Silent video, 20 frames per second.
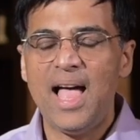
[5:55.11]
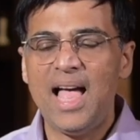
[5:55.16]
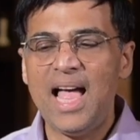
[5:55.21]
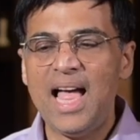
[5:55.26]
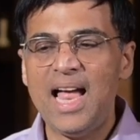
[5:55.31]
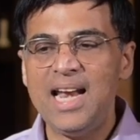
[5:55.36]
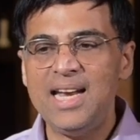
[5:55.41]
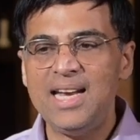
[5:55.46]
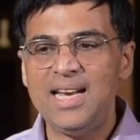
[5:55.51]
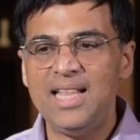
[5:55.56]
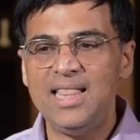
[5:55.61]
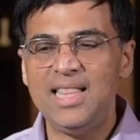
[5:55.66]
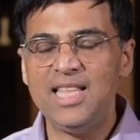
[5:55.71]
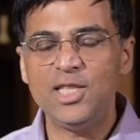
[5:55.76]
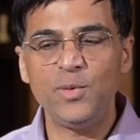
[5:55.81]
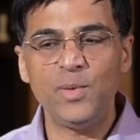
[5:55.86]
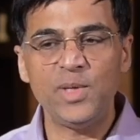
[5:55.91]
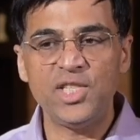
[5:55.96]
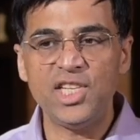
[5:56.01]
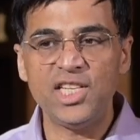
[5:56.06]
And
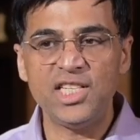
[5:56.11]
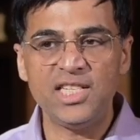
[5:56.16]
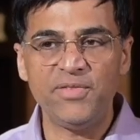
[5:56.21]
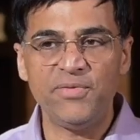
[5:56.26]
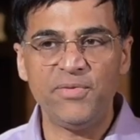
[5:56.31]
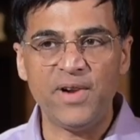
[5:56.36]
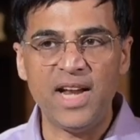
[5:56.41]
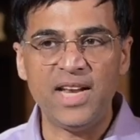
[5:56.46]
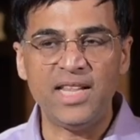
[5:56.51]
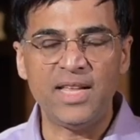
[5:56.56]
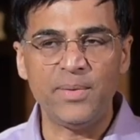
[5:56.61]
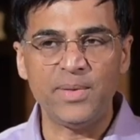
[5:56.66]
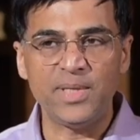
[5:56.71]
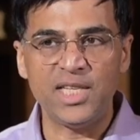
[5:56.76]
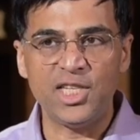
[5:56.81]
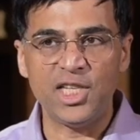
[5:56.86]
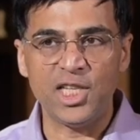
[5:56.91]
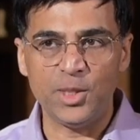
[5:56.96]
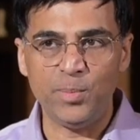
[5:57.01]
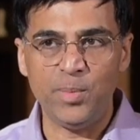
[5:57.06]
this was just a friend. There was
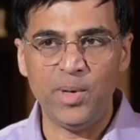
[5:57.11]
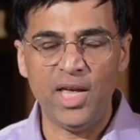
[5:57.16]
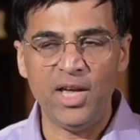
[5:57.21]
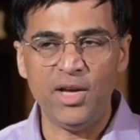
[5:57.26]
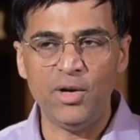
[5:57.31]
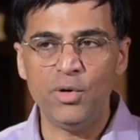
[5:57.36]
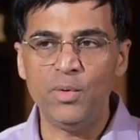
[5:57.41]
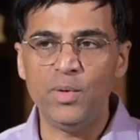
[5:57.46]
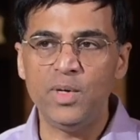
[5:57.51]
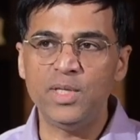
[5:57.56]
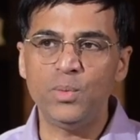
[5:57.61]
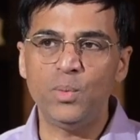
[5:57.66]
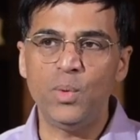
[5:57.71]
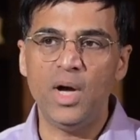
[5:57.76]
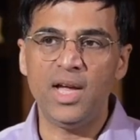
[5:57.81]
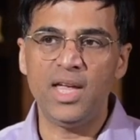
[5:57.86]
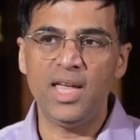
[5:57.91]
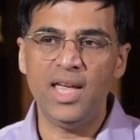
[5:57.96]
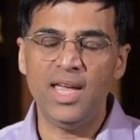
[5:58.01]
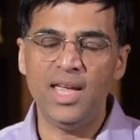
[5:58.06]
a chess player who was
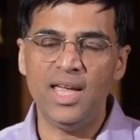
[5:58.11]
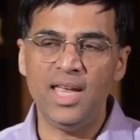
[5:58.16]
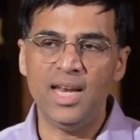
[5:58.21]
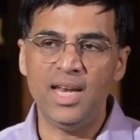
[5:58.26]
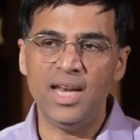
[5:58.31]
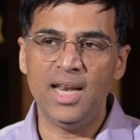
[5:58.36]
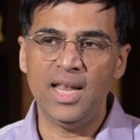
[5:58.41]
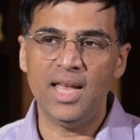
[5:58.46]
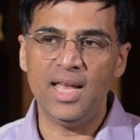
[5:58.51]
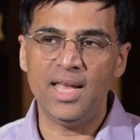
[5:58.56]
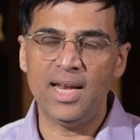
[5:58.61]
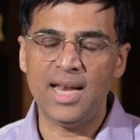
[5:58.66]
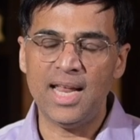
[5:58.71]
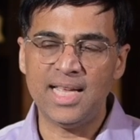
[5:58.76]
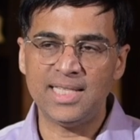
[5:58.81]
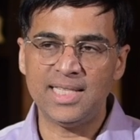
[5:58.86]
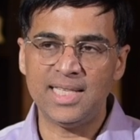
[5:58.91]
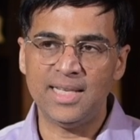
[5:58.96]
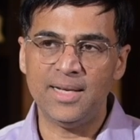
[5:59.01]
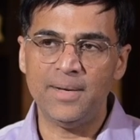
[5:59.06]
working in
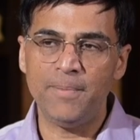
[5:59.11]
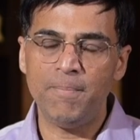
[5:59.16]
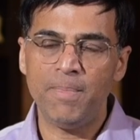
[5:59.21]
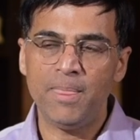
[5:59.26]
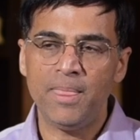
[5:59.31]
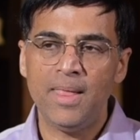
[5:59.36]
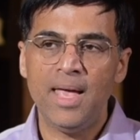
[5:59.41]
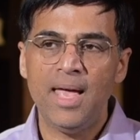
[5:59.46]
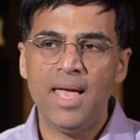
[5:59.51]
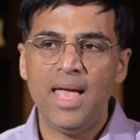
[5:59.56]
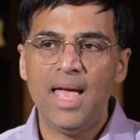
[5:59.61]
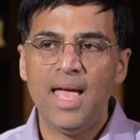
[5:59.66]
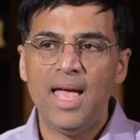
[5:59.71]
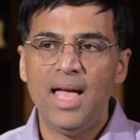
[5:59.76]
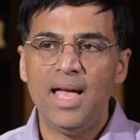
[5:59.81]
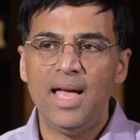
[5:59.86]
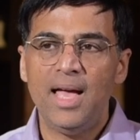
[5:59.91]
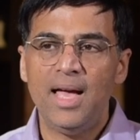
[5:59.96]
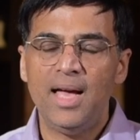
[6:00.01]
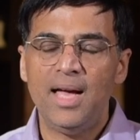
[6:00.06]
NASA,
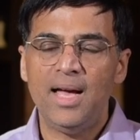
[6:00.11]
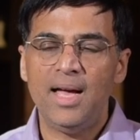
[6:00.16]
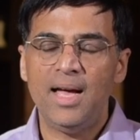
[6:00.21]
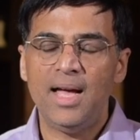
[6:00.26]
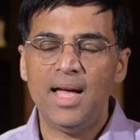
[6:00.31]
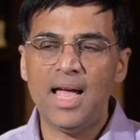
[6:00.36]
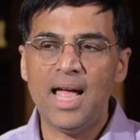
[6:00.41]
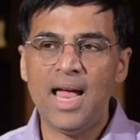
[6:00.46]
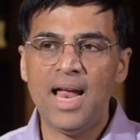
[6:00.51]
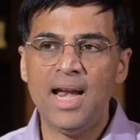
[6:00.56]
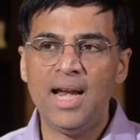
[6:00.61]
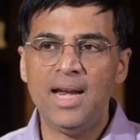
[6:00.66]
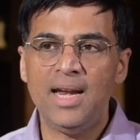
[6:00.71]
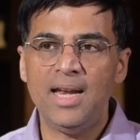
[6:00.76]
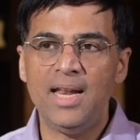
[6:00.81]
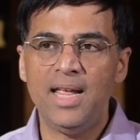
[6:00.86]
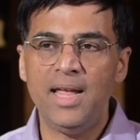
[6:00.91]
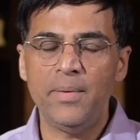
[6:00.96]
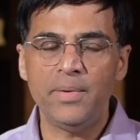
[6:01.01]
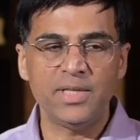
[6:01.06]

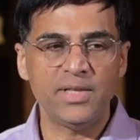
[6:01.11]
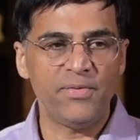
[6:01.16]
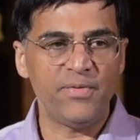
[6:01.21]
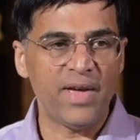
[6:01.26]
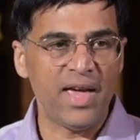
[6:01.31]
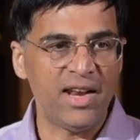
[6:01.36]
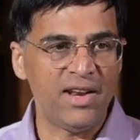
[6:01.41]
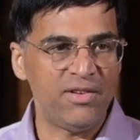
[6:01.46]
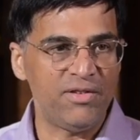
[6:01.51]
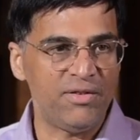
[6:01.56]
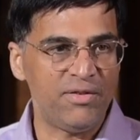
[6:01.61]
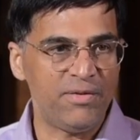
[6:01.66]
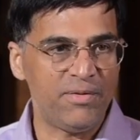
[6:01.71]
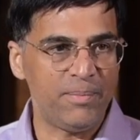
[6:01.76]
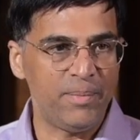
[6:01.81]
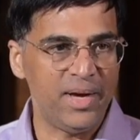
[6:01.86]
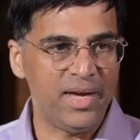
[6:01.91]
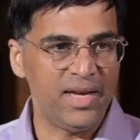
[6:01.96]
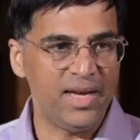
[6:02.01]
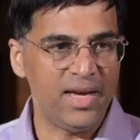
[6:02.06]
and he was a fan of
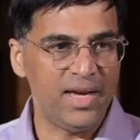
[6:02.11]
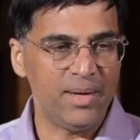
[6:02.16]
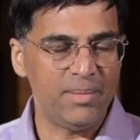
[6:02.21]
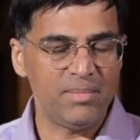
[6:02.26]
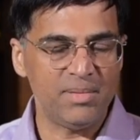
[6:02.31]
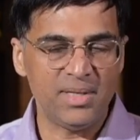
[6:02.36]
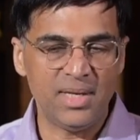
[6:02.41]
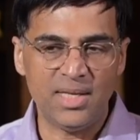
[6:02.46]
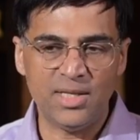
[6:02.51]
my games.